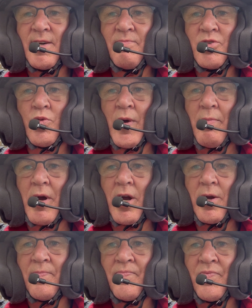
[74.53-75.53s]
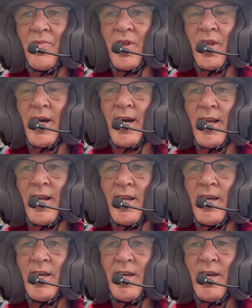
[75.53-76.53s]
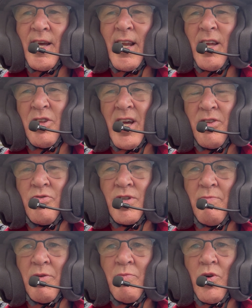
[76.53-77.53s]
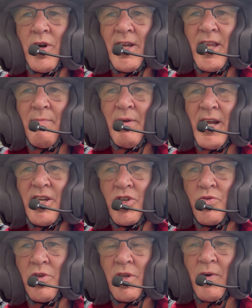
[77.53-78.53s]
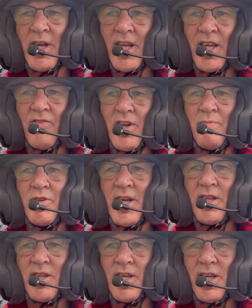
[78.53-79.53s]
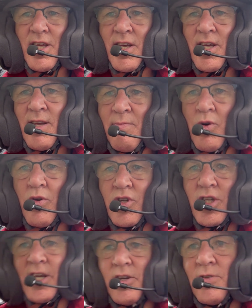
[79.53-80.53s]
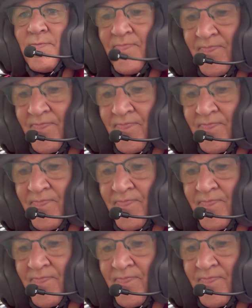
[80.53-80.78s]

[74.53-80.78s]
sway bar on it, and I'll do something more on that. But I just really wanted to give an update. The motorcycle